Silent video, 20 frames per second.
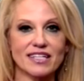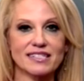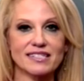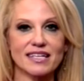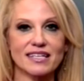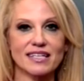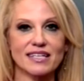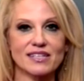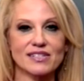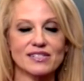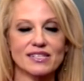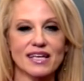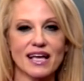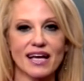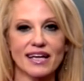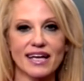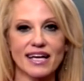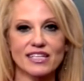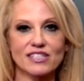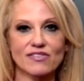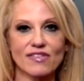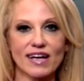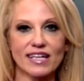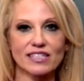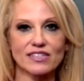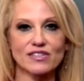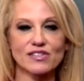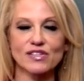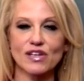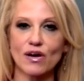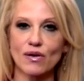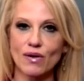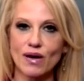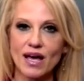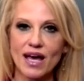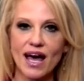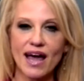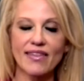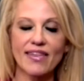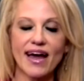defense and his CIA director. So
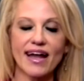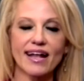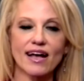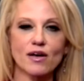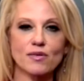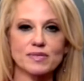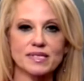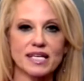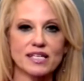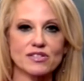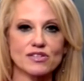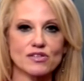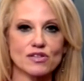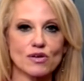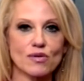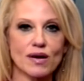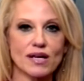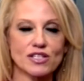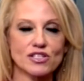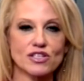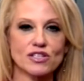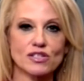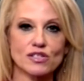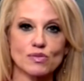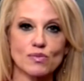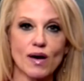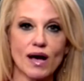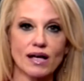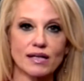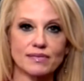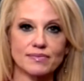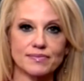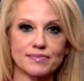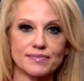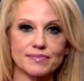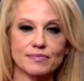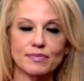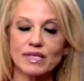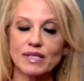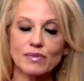that helps answer the question as well.
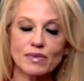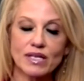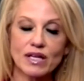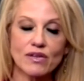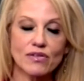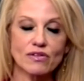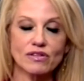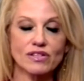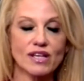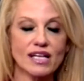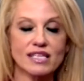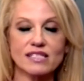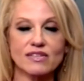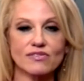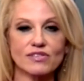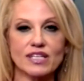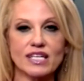We, we know there are